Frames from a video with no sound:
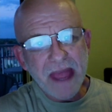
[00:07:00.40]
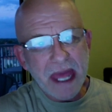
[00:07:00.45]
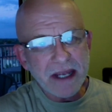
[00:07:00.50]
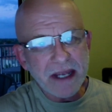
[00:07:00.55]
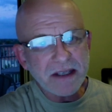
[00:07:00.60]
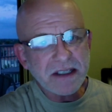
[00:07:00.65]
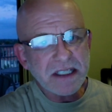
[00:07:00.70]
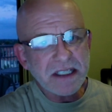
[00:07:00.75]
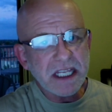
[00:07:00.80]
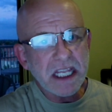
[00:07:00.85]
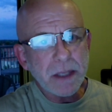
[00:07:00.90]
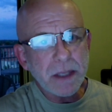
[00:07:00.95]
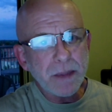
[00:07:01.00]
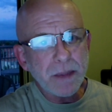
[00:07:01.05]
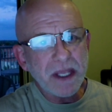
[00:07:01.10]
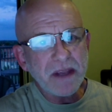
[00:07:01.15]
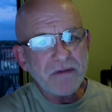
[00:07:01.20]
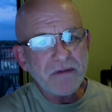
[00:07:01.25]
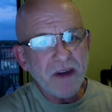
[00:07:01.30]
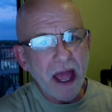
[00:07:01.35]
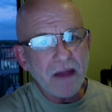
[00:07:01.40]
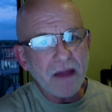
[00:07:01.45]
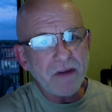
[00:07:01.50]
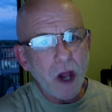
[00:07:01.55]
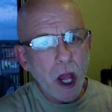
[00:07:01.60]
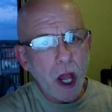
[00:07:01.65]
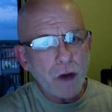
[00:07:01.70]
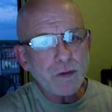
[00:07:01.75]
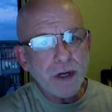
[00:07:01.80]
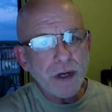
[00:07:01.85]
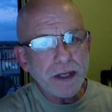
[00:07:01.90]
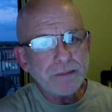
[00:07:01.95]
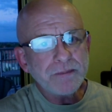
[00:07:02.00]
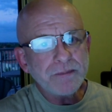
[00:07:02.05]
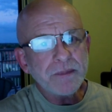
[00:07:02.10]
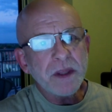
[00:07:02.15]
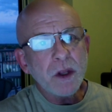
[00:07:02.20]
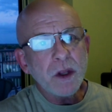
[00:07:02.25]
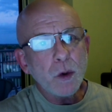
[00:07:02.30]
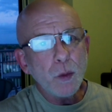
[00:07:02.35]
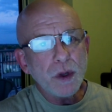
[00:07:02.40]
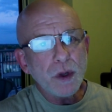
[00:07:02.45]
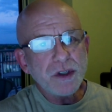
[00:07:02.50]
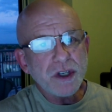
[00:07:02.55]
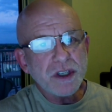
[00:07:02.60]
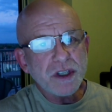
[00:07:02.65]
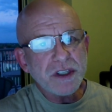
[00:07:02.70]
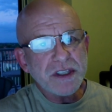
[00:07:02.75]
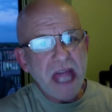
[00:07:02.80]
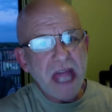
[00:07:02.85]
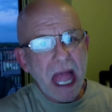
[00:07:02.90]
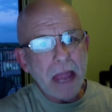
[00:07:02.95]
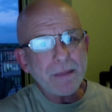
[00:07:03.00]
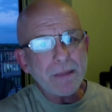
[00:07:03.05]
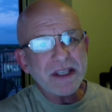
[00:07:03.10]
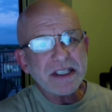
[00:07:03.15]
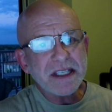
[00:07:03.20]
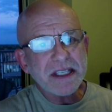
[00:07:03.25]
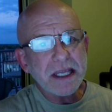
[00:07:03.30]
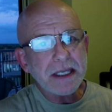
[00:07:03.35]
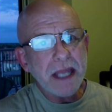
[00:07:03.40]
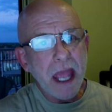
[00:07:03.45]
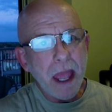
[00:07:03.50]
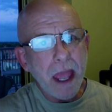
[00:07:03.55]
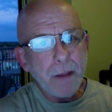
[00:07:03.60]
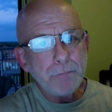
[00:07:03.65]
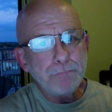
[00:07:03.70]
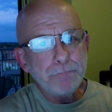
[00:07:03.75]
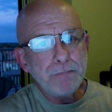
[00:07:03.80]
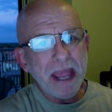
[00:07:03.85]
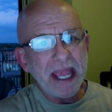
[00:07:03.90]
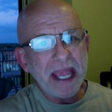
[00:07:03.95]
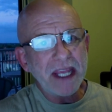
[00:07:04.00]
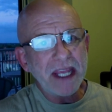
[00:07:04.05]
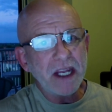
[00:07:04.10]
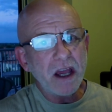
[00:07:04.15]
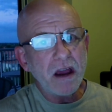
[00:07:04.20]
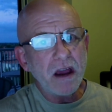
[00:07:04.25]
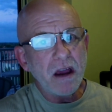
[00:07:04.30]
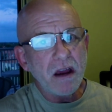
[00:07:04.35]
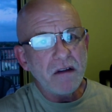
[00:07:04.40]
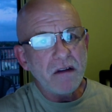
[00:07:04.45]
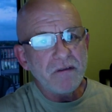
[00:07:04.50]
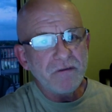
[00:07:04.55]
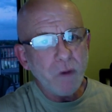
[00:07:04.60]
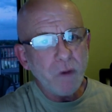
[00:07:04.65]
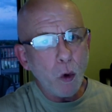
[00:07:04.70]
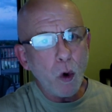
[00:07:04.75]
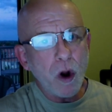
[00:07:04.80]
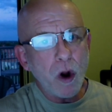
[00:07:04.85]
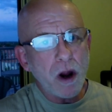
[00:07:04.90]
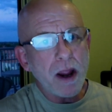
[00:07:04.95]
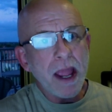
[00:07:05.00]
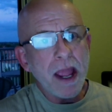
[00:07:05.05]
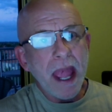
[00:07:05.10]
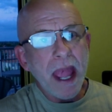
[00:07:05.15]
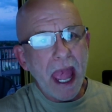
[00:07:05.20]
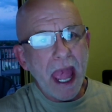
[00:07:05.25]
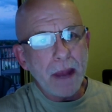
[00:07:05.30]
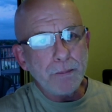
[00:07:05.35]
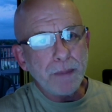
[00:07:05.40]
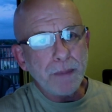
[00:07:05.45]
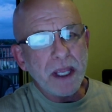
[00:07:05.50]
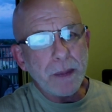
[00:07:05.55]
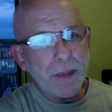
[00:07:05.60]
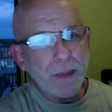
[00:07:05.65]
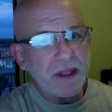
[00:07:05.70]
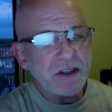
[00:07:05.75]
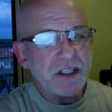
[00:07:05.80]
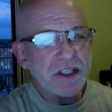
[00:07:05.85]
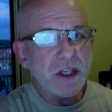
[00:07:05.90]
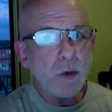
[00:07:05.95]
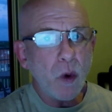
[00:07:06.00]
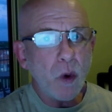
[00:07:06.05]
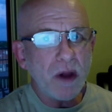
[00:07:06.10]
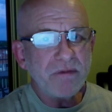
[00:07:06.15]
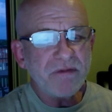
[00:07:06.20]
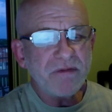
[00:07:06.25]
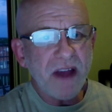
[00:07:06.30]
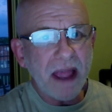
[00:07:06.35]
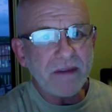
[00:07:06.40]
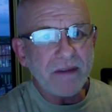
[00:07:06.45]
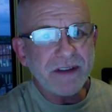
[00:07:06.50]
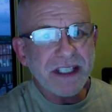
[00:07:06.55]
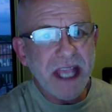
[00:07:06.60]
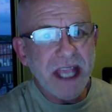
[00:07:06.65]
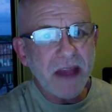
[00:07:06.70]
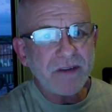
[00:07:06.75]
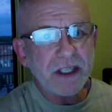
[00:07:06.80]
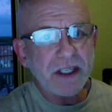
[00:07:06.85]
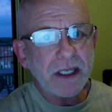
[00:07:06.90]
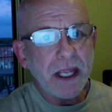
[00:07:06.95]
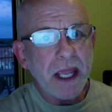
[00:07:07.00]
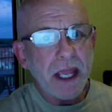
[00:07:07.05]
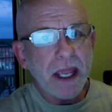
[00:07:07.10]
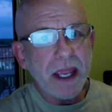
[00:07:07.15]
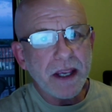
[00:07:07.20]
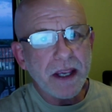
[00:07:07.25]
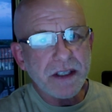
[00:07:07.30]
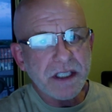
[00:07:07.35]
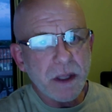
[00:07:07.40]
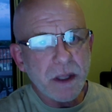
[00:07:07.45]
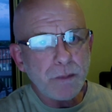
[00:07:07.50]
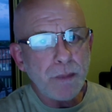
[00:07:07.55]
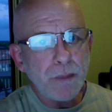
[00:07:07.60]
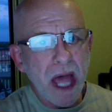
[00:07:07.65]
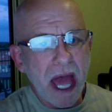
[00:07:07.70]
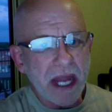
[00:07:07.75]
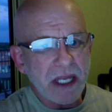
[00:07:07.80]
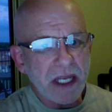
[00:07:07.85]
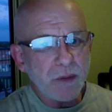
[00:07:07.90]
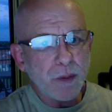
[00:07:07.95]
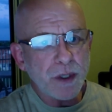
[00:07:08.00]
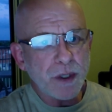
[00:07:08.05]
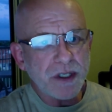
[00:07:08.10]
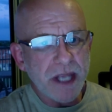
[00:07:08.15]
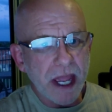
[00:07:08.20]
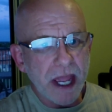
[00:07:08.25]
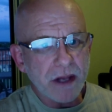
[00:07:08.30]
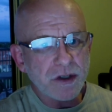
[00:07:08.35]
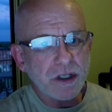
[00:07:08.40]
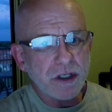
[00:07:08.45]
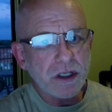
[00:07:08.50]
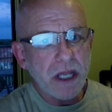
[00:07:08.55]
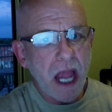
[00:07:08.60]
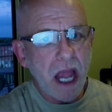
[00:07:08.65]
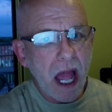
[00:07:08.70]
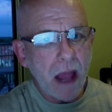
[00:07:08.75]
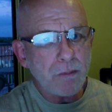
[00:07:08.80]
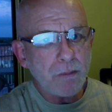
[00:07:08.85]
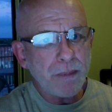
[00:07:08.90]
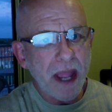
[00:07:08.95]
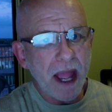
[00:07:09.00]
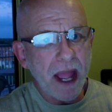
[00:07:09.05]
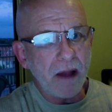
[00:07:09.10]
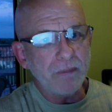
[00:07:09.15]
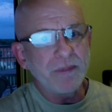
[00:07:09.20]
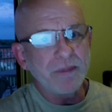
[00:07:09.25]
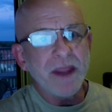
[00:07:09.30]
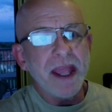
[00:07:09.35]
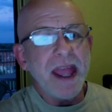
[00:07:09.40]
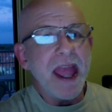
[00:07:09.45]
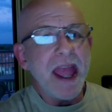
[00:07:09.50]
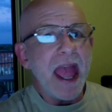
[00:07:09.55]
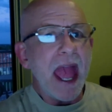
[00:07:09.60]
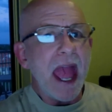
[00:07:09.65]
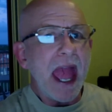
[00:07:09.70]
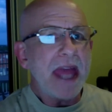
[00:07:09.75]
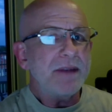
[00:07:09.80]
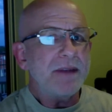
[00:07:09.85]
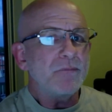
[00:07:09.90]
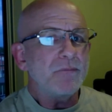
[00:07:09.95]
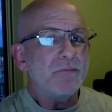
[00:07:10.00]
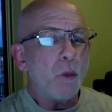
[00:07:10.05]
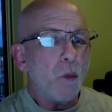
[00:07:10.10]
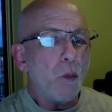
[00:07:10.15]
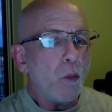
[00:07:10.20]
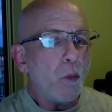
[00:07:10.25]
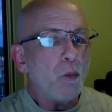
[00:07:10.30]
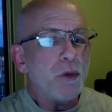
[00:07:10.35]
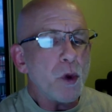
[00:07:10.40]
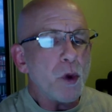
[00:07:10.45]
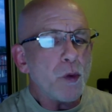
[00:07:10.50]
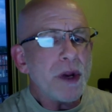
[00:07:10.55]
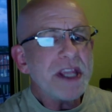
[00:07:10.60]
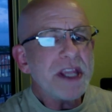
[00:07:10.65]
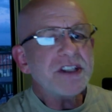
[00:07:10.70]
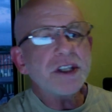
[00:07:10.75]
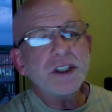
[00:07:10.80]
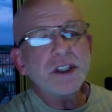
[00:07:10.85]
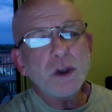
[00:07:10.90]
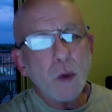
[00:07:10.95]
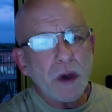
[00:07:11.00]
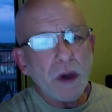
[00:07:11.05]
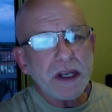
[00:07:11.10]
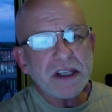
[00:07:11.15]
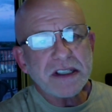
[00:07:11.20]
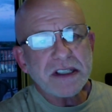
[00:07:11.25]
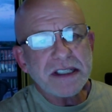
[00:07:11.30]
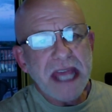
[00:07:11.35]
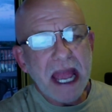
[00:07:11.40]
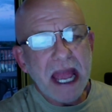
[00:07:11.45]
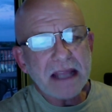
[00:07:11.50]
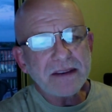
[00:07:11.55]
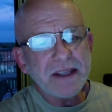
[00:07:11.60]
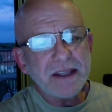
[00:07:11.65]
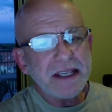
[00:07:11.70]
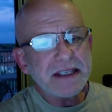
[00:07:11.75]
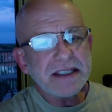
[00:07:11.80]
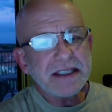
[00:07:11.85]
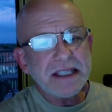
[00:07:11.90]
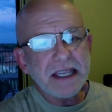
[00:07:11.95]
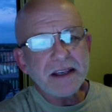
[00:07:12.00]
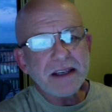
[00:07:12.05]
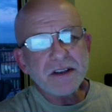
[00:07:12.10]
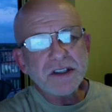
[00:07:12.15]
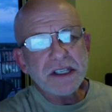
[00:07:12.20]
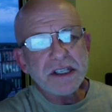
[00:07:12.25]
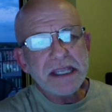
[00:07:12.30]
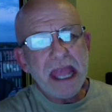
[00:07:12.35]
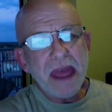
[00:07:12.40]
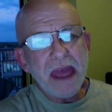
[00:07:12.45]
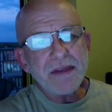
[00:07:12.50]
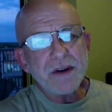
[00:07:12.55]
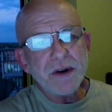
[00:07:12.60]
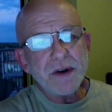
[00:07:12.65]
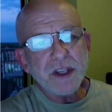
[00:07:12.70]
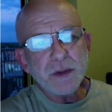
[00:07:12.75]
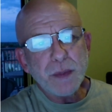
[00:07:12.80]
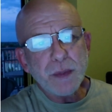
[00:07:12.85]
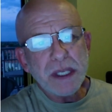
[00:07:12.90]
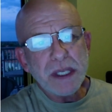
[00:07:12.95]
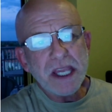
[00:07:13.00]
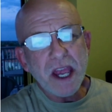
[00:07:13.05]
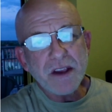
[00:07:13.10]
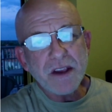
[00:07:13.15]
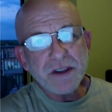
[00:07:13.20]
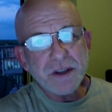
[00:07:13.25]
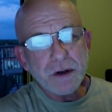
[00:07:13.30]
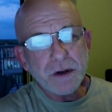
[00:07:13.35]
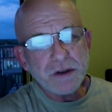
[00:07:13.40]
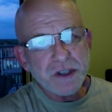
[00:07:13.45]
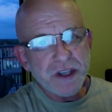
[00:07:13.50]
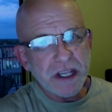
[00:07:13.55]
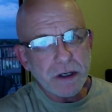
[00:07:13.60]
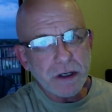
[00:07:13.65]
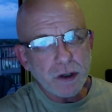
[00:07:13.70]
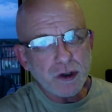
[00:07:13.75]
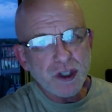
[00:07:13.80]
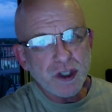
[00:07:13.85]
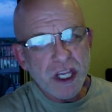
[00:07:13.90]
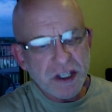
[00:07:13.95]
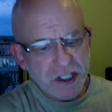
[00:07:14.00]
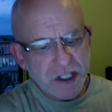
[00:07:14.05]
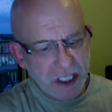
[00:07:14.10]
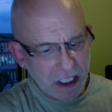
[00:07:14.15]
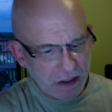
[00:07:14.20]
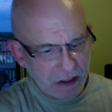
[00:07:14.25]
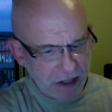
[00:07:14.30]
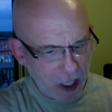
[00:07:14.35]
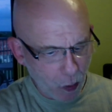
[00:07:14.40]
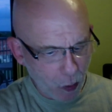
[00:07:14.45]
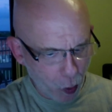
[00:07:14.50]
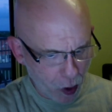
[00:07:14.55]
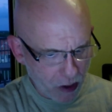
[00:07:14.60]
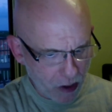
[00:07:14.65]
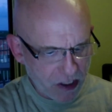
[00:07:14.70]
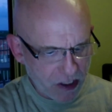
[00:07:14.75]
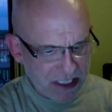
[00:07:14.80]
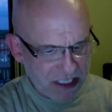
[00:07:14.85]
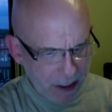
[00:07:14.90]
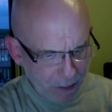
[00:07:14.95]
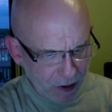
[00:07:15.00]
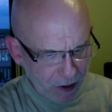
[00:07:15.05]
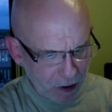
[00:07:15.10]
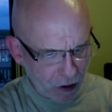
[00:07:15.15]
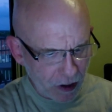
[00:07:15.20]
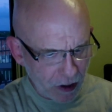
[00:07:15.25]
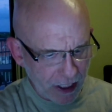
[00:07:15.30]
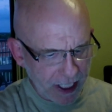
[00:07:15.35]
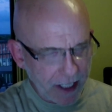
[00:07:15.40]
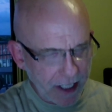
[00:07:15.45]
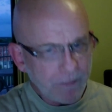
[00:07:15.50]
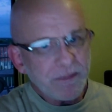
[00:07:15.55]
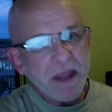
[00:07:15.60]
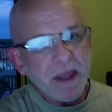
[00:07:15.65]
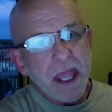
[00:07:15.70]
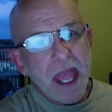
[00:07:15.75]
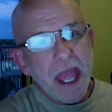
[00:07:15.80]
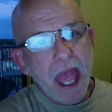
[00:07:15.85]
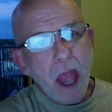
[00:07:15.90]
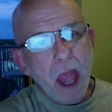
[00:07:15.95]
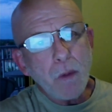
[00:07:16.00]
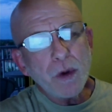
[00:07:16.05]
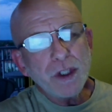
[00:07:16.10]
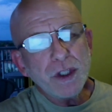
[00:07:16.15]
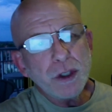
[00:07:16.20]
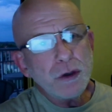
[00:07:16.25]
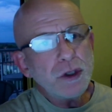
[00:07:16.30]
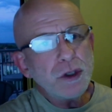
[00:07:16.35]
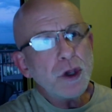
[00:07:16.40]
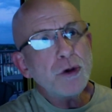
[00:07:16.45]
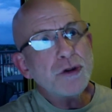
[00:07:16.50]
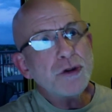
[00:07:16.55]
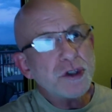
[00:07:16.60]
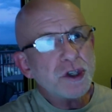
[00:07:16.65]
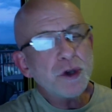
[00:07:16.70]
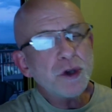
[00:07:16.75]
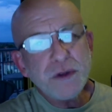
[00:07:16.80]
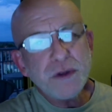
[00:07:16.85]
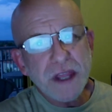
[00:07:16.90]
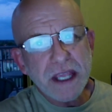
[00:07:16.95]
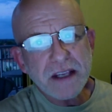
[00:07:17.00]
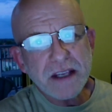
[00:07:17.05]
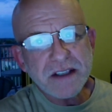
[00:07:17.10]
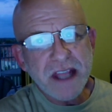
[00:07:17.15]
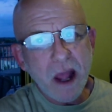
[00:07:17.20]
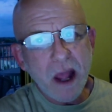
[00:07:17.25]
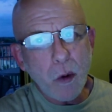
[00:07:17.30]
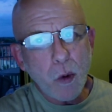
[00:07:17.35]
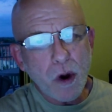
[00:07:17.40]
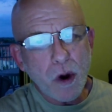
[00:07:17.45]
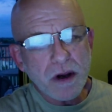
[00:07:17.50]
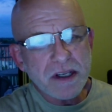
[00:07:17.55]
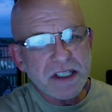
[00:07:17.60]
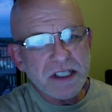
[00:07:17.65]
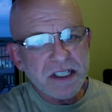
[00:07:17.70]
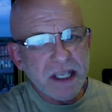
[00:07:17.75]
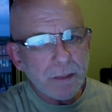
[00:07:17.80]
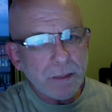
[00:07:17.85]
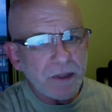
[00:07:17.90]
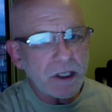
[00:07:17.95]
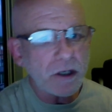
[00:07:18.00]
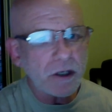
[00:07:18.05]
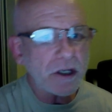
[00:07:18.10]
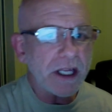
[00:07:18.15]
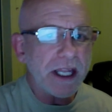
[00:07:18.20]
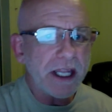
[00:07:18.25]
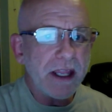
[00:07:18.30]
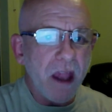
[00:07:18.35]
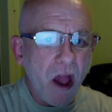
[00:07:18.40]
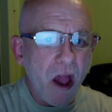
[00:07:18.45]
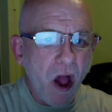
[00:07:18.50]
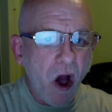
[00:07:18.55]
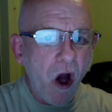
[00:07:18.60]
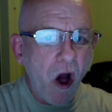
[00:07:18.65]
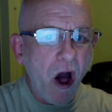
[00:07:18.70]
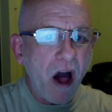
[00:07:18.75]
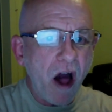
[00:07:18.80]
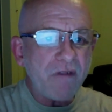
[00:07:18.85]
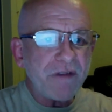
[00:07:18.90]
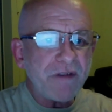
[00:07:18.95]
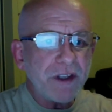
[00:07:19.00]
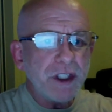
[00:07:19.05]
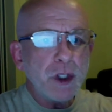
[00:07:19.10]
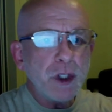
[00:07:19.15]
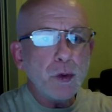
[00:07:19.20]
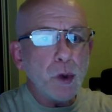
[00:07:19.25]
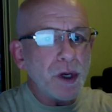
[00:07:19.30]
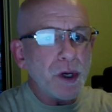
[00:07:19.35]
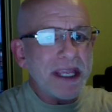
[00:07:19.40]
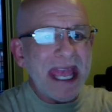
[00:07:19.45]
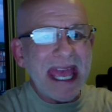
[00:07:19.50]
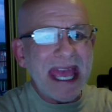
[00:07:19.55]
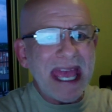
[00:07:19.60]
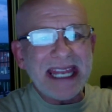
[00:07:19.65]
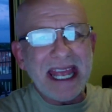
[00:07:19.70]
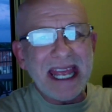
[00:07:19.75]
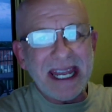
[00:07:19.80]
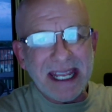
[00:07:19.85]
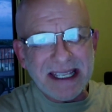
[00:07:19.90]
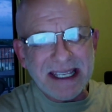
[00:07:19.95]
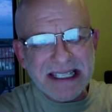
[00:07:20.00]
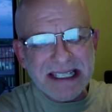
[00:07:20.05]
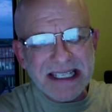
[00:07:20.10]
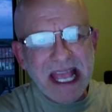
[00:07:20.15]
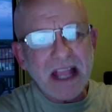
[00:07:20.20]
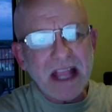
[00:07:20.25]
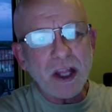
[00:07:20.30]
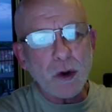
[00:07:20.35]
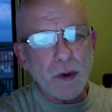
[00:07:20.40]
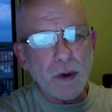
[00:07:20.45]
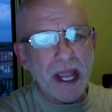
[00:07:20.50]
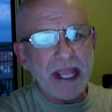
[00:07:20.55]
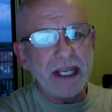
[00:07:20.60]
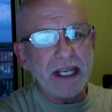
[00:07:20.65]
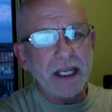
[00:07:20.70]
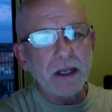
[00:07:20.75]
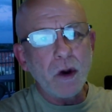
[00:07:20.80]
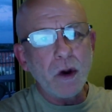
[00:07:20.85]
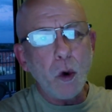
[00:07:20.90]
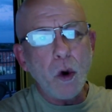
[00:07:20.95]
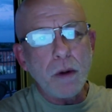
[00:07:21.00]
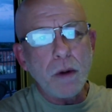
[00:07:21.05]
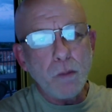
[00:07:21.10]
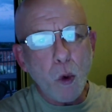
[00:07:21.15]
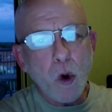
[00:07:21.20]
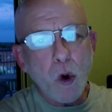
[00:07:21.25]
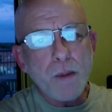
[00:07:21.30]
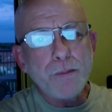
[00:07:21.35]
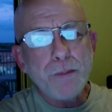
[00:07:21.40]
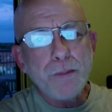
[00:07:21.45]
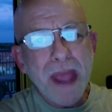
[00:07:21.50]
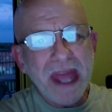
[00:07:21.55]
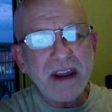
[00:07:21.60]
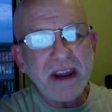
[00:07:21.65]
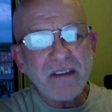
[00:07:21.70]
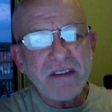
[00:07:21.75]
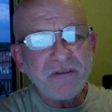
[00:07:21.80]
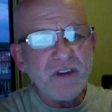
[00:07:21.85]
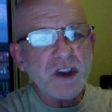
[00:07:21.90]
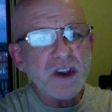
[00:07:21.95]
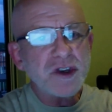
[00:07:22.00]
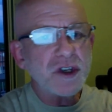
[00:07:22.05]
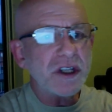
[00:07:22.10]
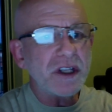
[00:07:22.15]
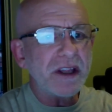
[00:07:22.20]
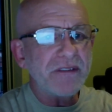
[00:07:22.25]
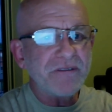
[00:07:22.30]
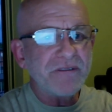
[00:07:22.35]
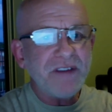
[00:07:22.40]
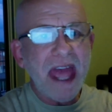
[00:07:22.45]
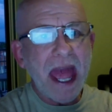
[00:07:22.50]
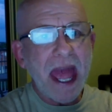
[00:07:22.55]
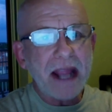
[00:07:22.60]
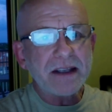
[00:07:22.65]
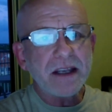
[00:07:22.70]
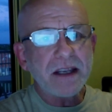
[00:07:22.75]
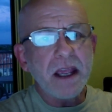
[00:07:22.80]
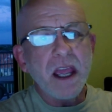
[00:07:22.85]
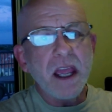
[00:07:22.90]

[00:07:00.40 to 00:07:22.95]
that is T B five hundred, which is thymosin beta four, and B P C one fifty-seven is the body protection compound. And the reason you want to stack these things together is because they're synergistic. They work similarly, and when you use two things that work similarly, often you will get an accelerated or more beneficial effect